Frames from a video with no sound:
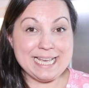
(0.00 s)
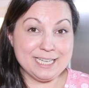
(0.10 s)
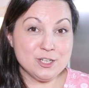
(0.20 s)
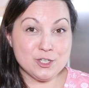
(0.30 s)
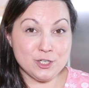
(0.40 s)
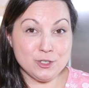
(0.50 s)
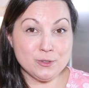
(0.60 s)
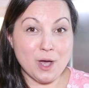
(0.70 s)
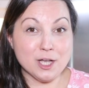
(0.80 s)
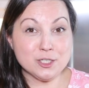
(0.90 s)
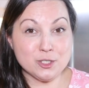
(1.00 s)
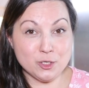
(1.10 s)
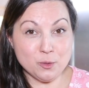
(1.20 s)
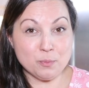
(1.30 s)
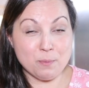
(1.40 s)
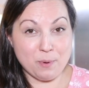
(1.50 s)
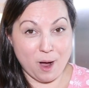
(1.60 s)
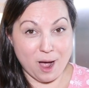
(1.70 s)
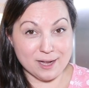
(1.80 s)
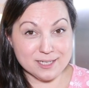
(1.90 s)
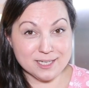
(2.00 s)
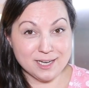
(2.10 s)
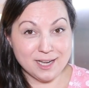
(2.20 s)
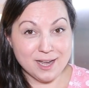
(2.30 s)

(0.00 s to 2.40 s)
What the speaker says: into a soup pot